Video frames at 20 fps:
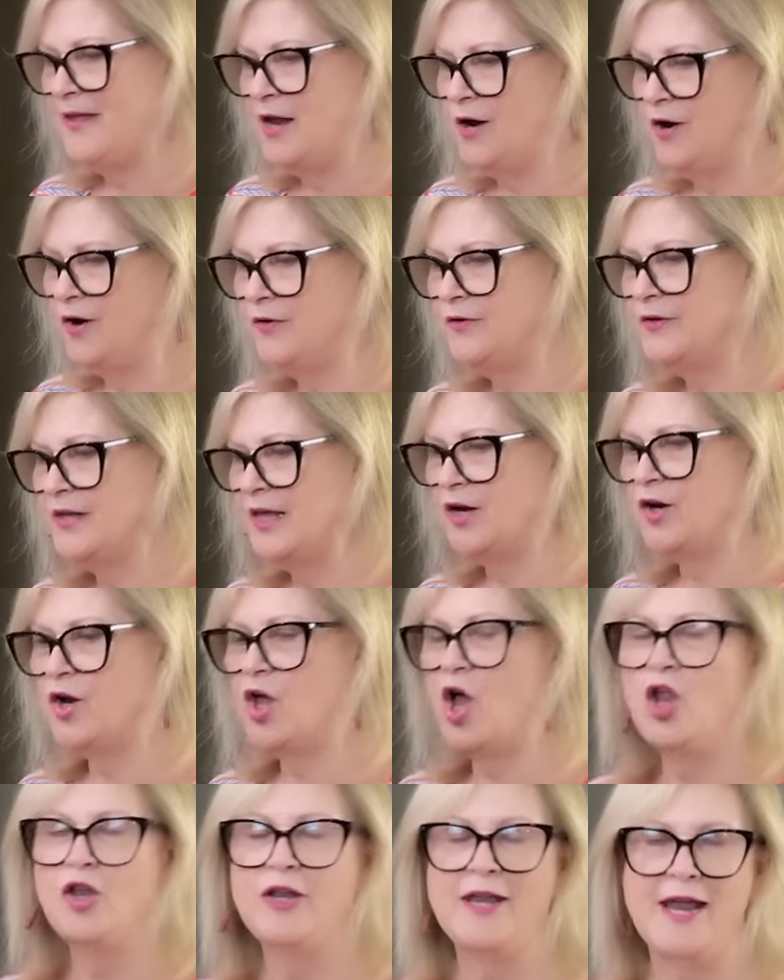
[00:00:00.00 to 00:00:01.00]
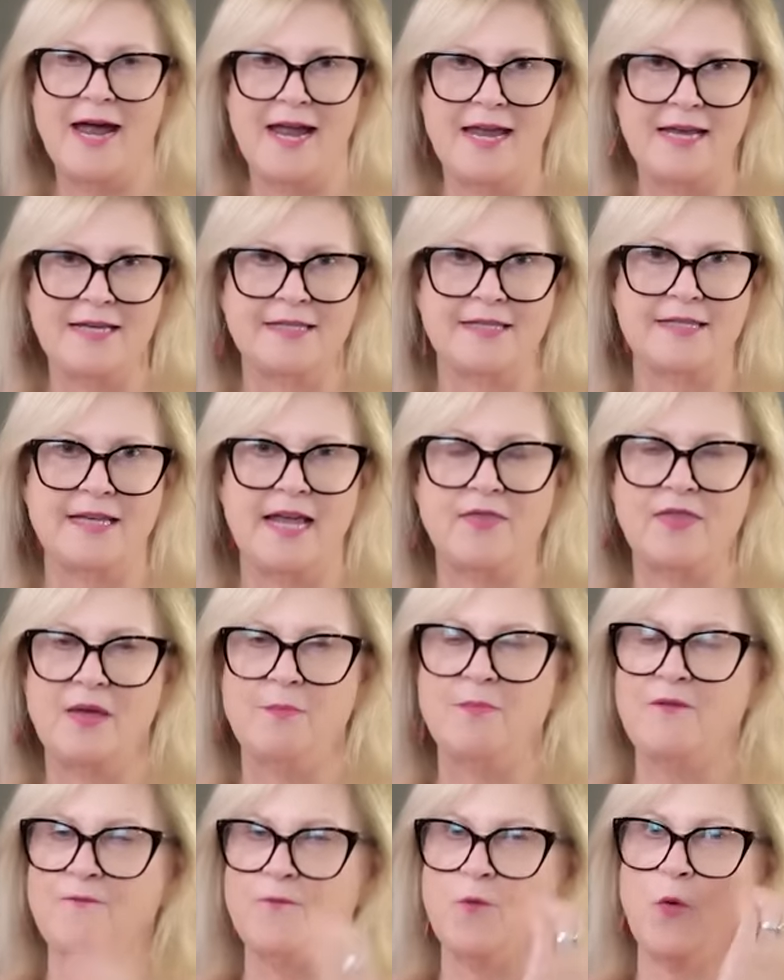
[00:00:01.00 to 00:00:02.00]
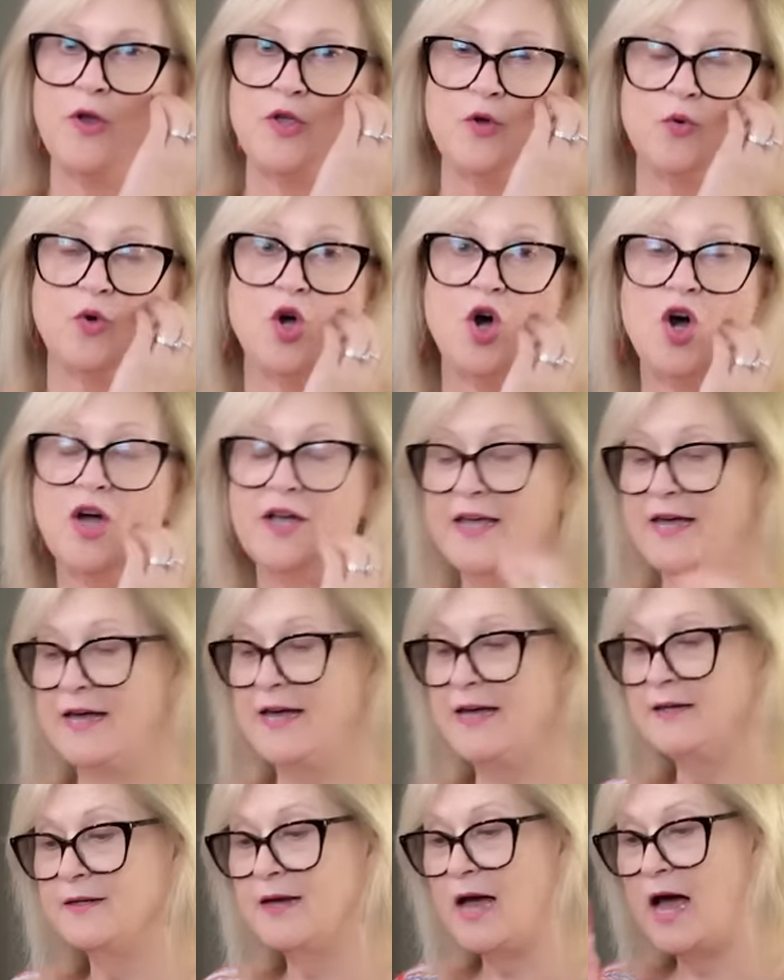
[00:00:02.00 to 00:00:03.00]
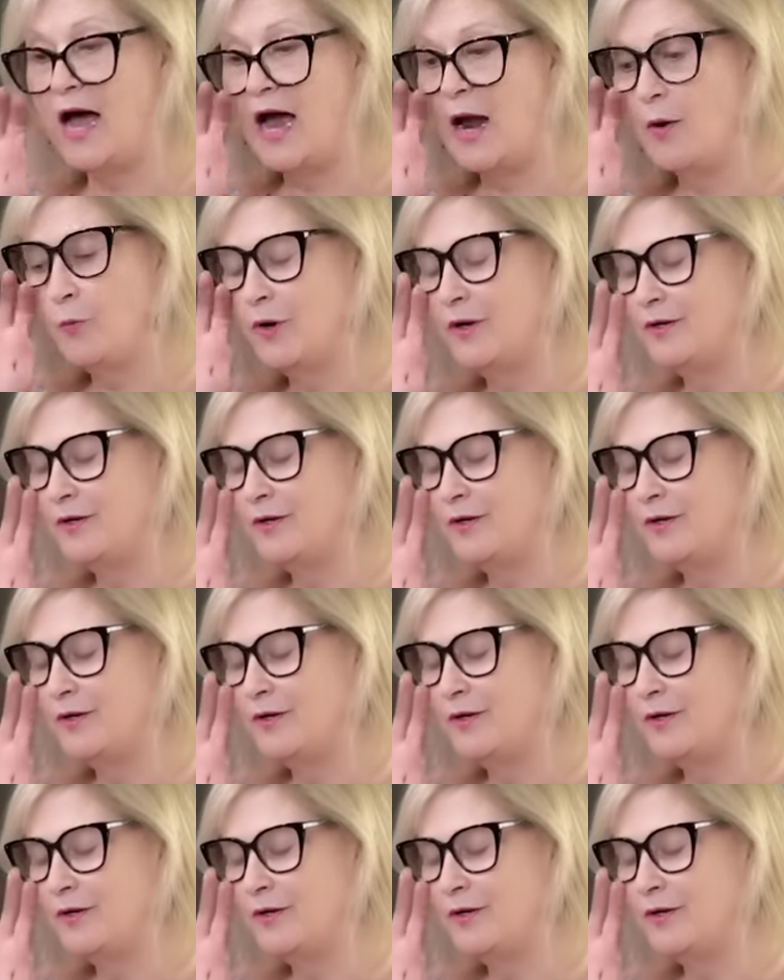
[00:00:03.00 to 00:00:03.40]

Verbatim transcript: there, get it all nice, and then before you cook it, I